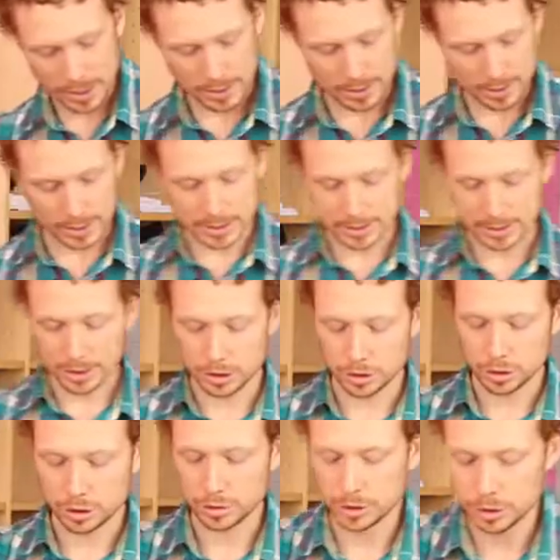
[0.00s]
Next thing you
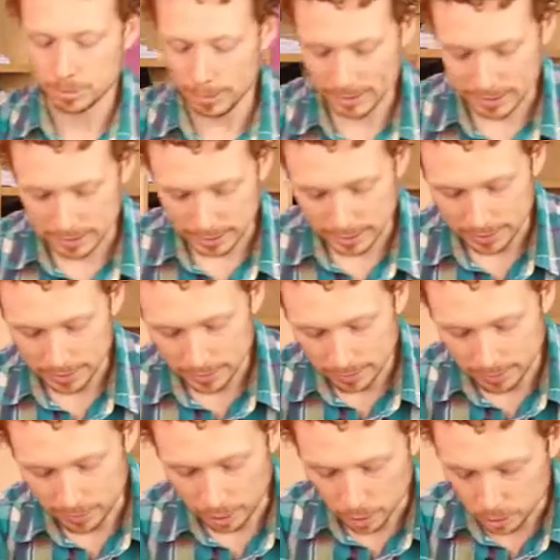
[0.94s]
do is you basically
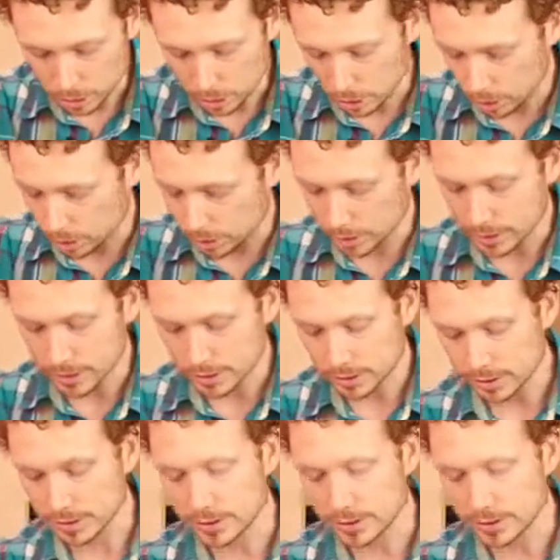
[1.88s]
fold along the